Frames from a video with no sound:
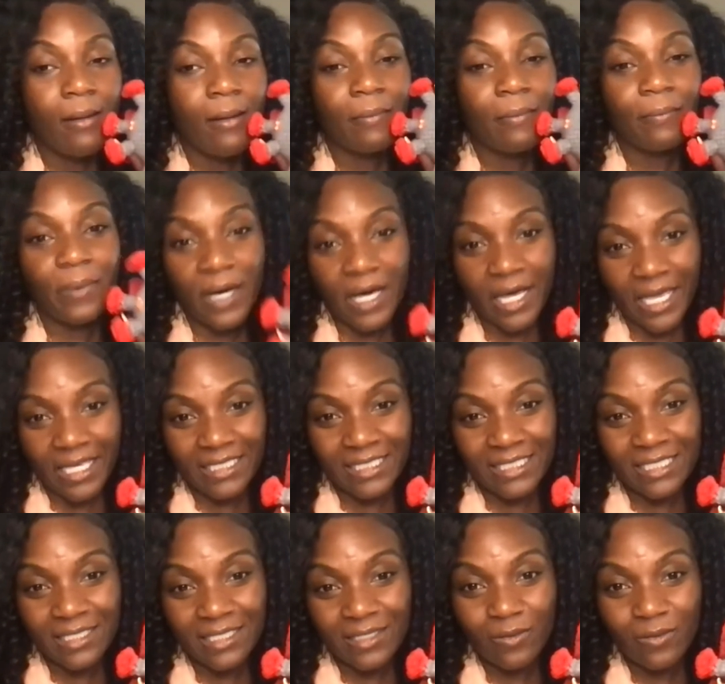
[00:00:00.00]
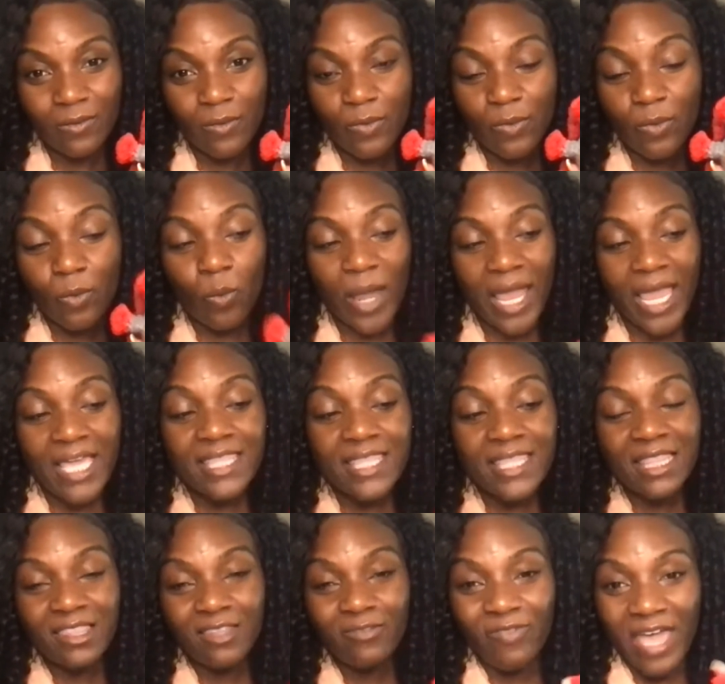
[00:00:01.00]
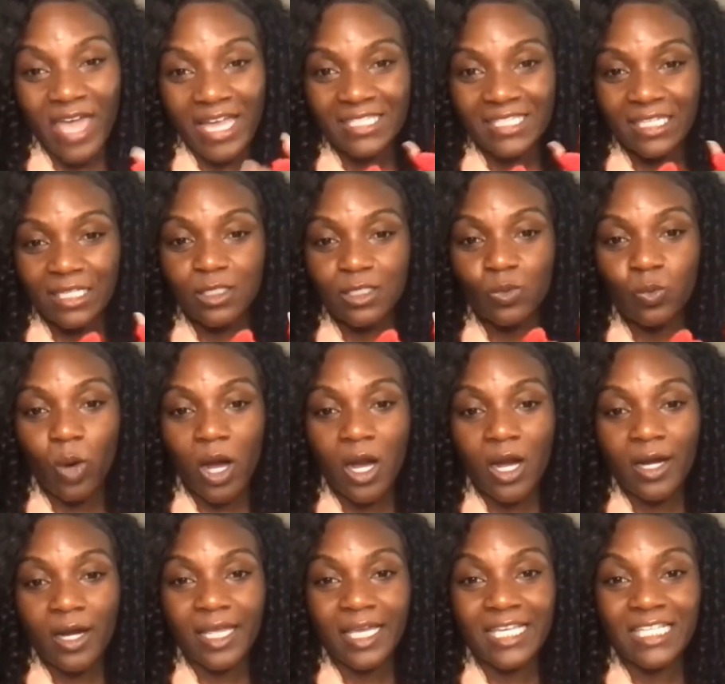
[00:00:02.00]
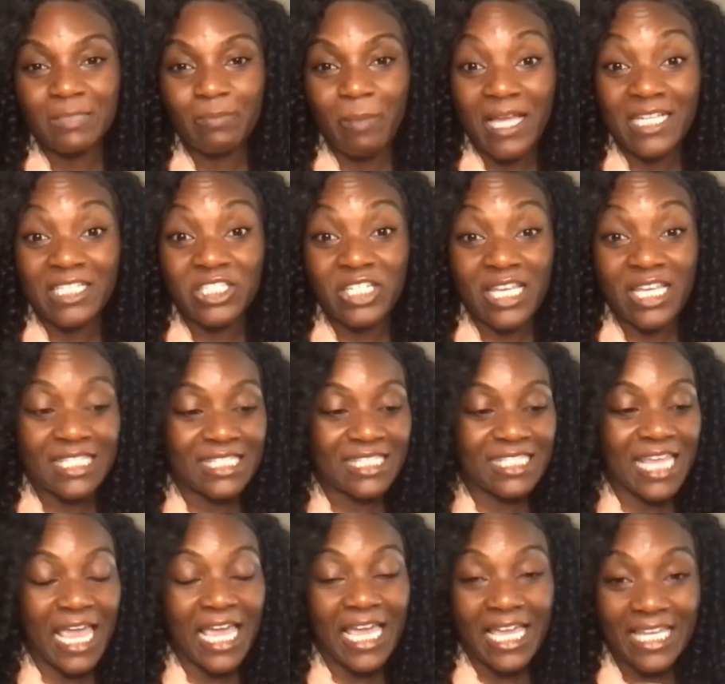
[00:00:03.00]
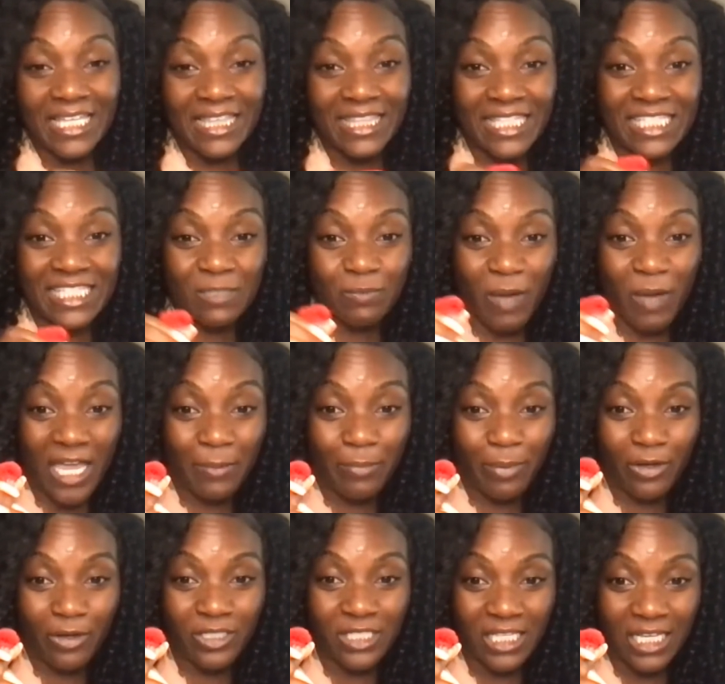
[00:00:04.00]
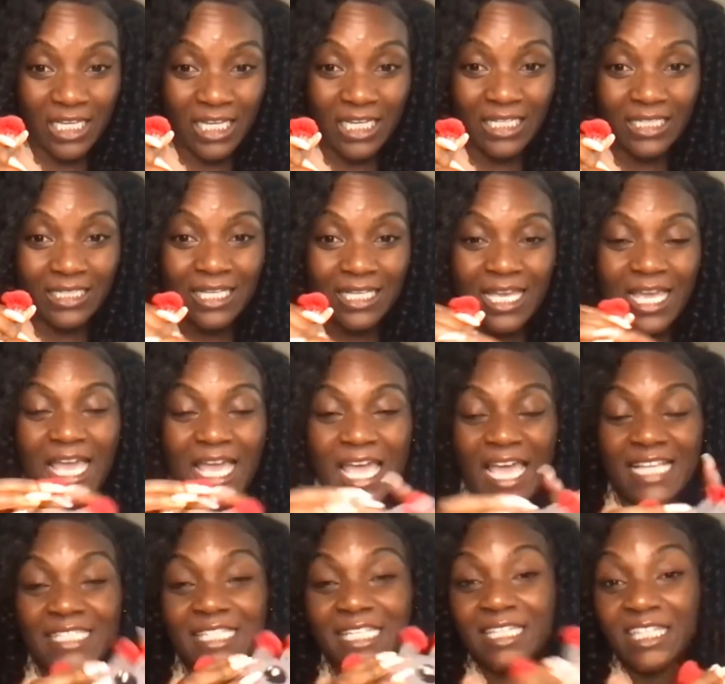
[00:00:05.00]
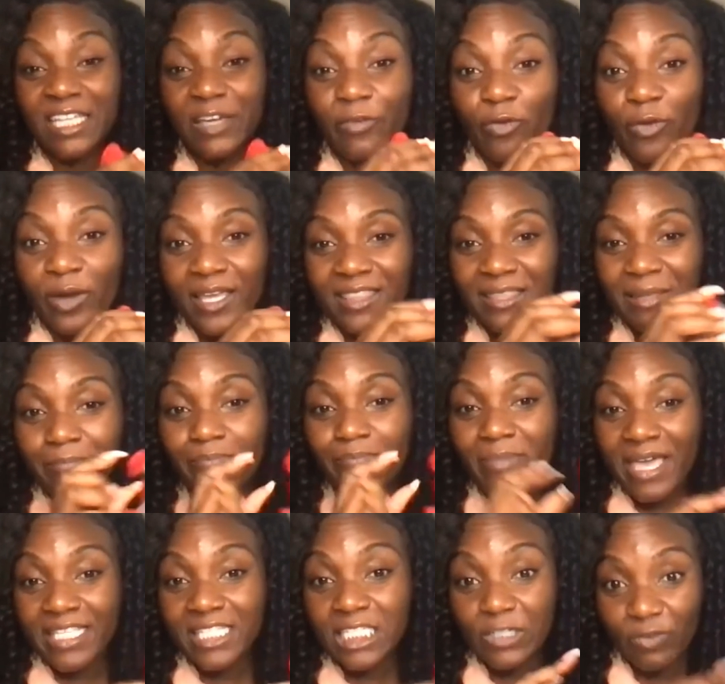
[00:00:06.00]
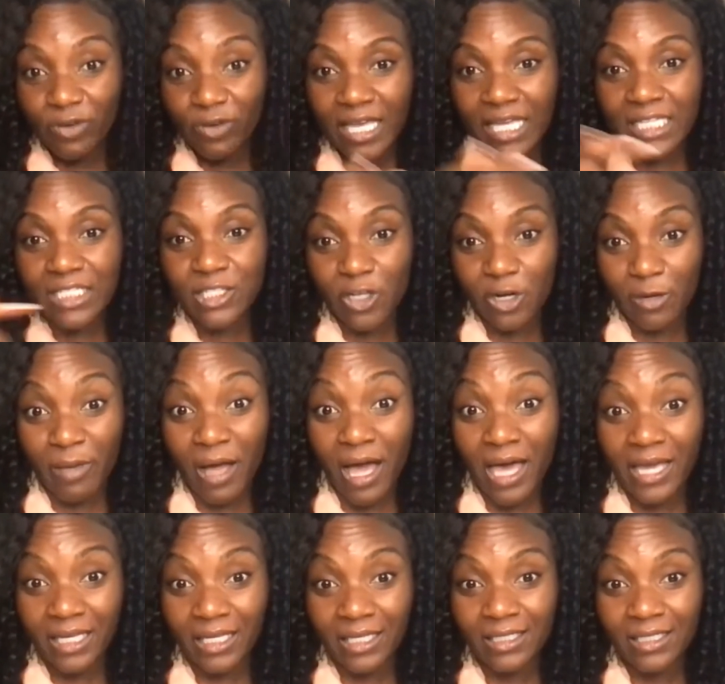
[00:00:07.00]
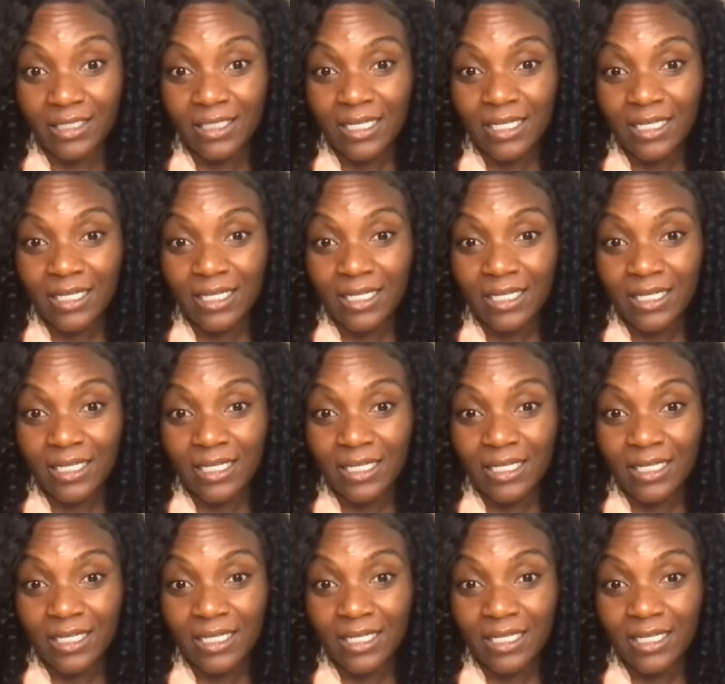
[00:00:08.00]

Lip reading: But the way that the vaccines work is by just taking this spike protein and delivering the message for that to your body.